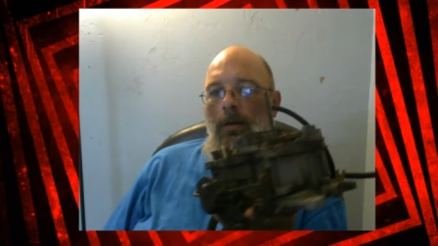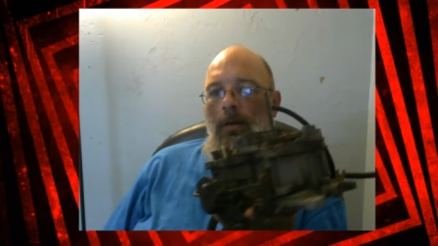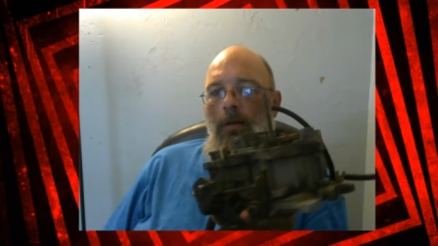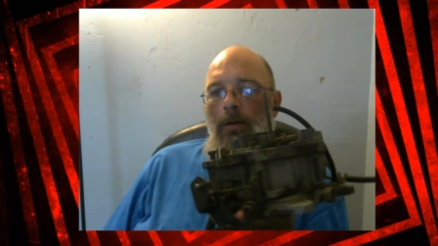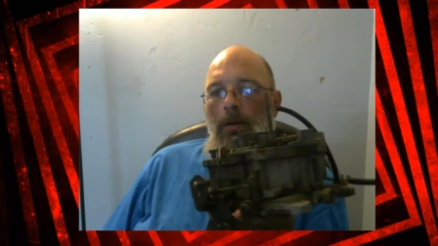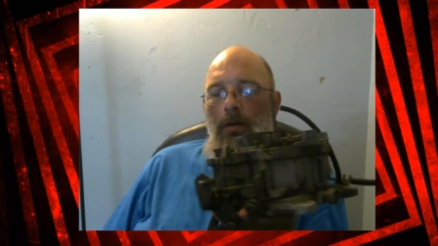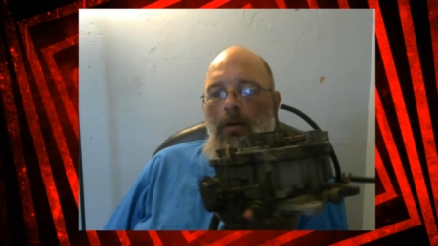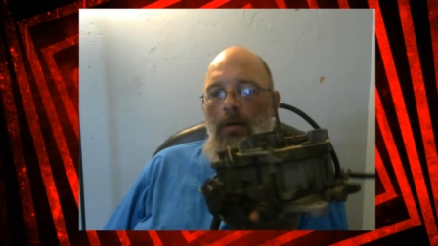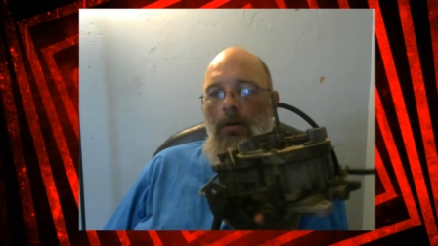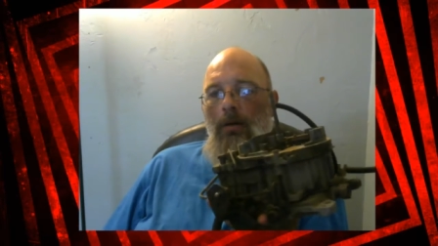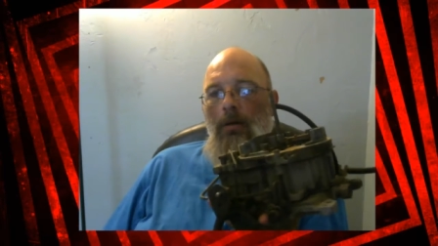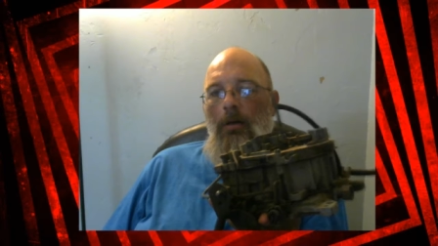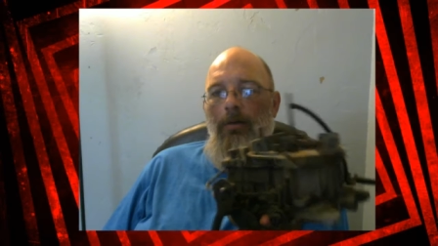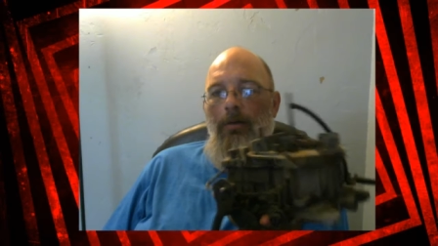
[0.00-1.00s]
the
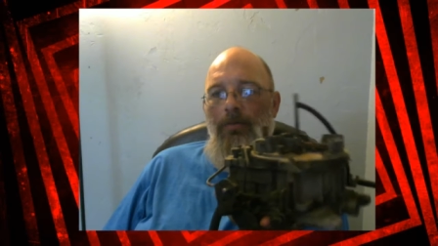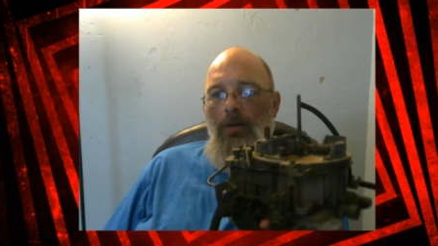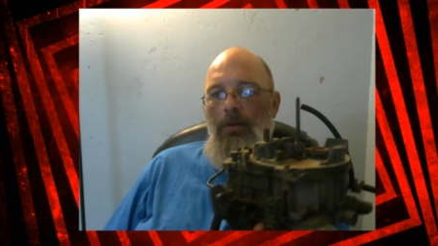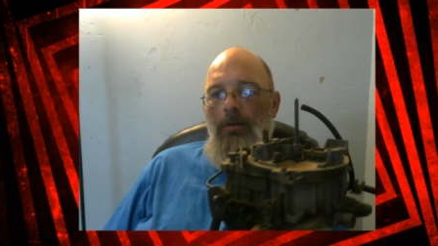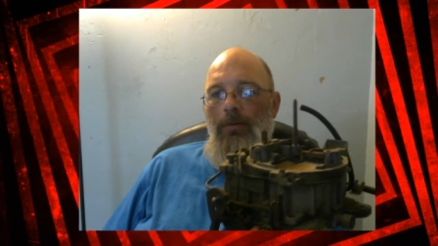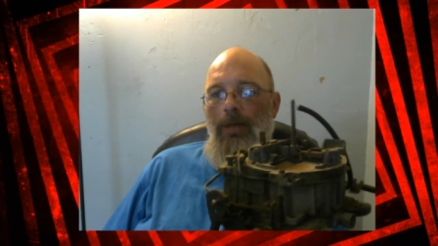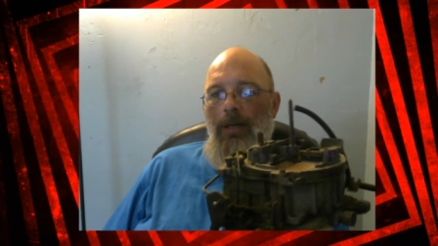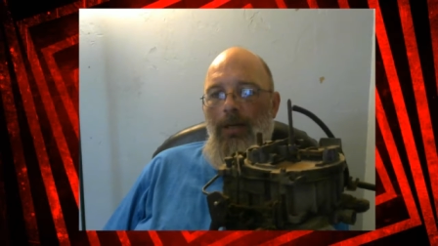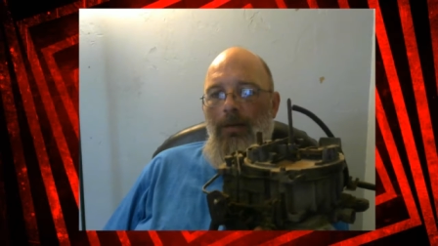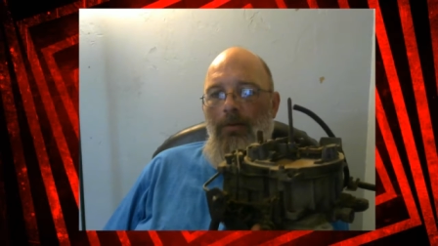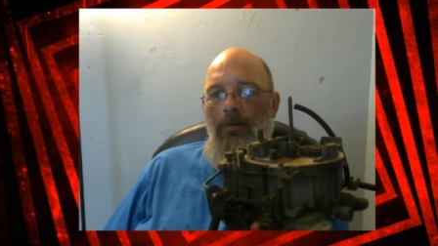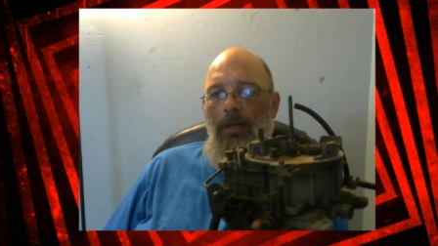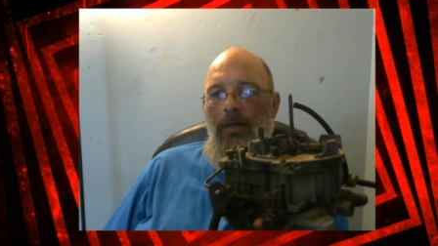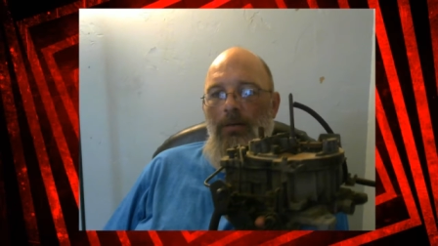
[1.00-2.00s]
heart of the
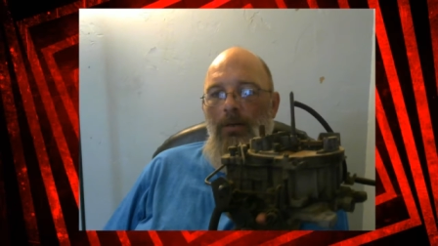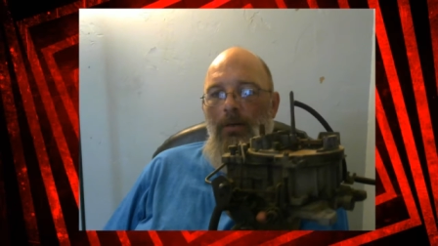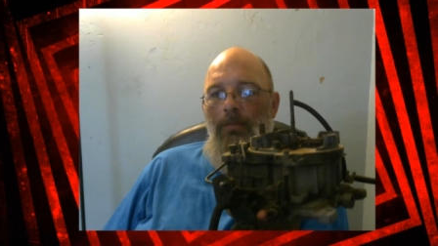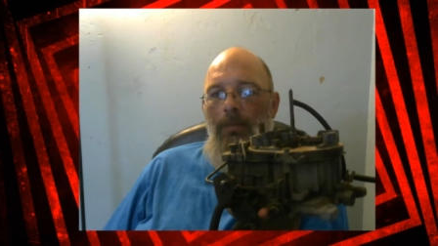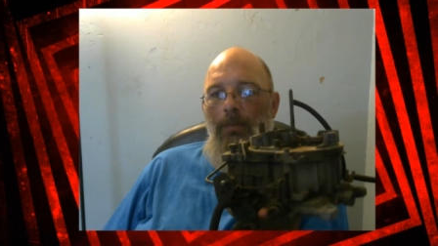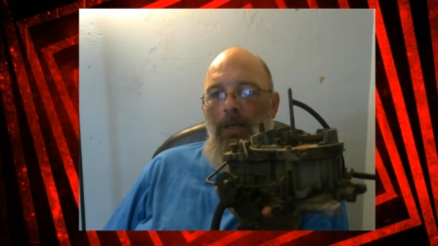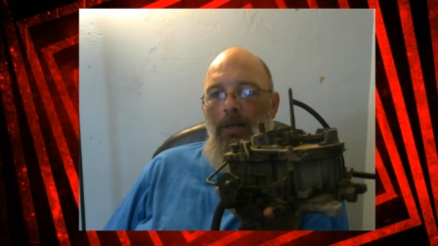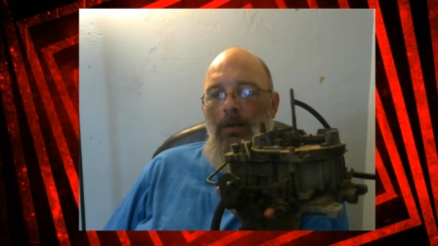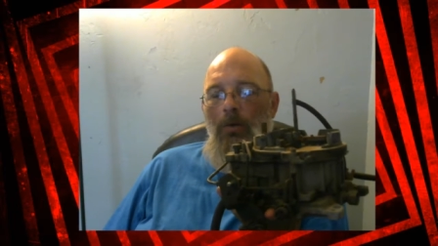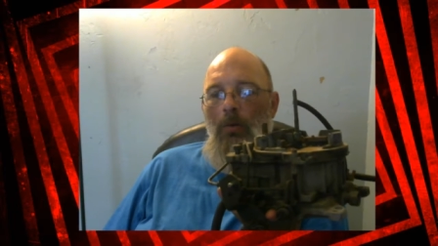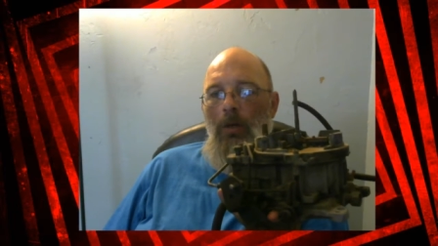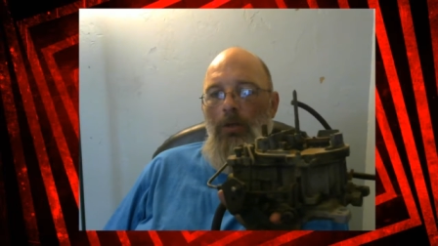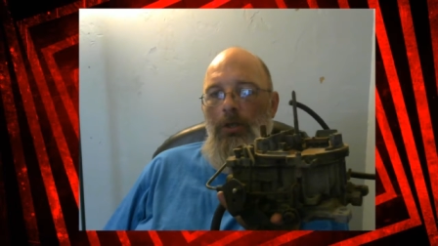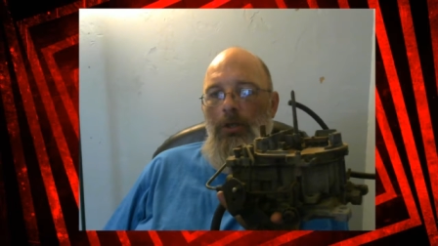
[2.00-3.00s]
283 is going to be a
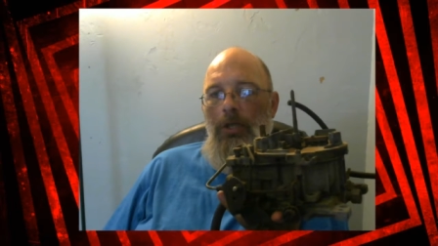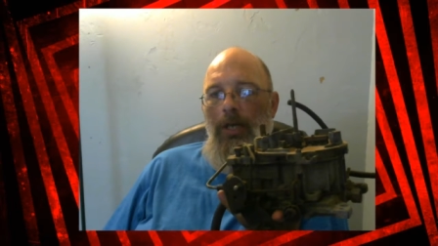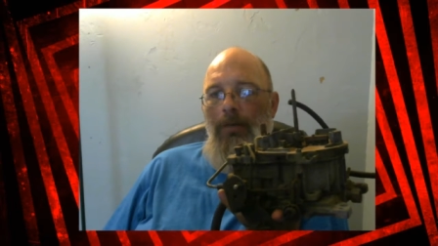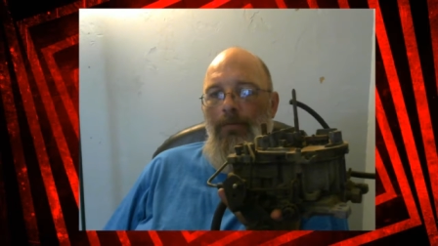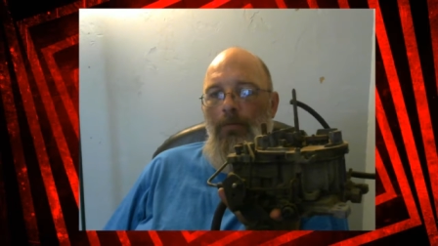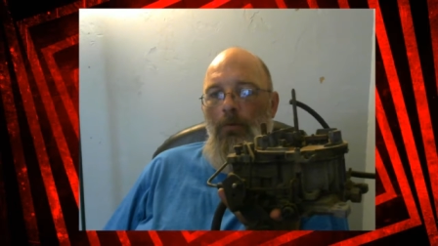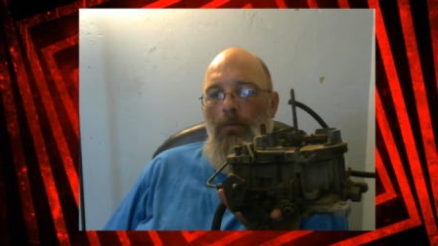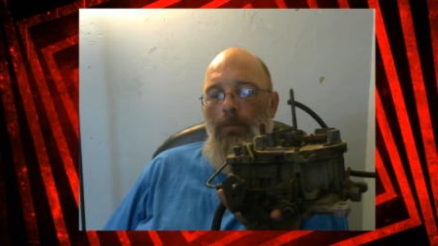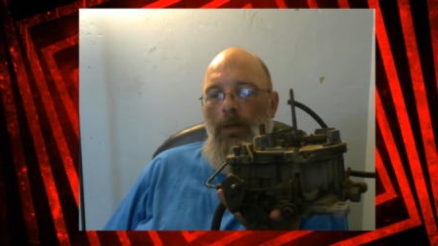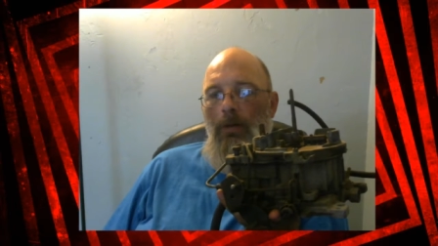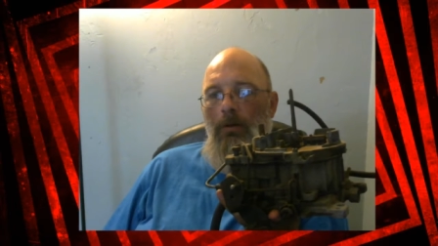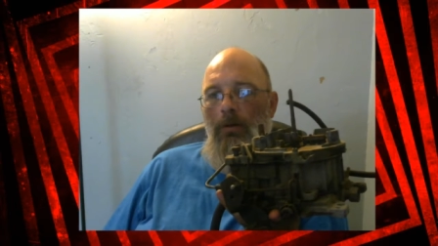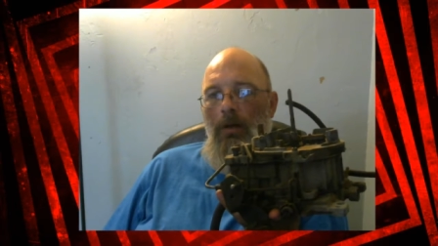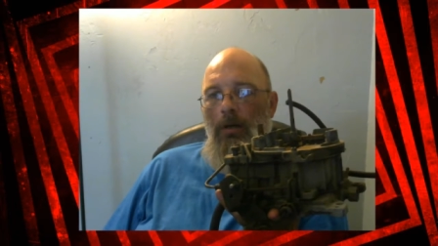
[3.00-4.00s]
Quadrajet
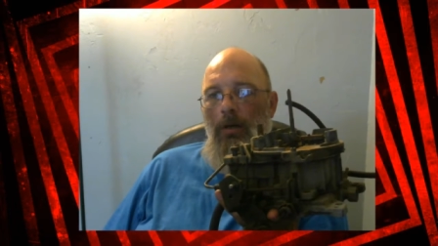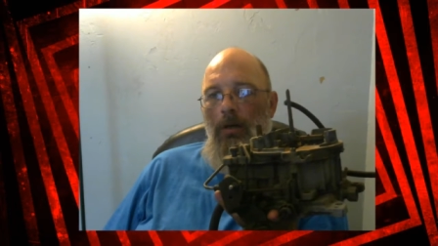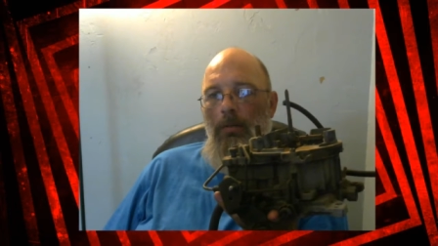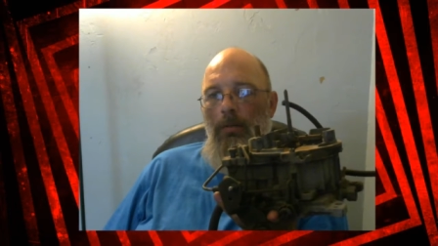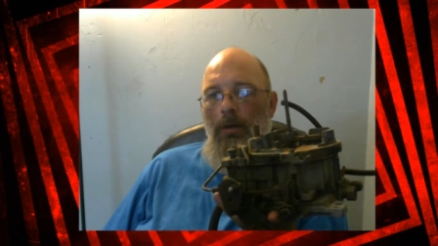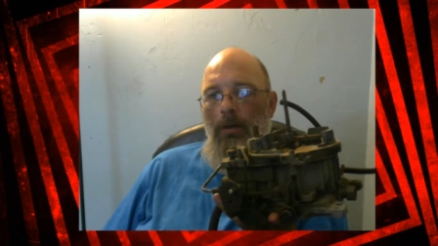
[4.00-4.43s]
4-barrel carb,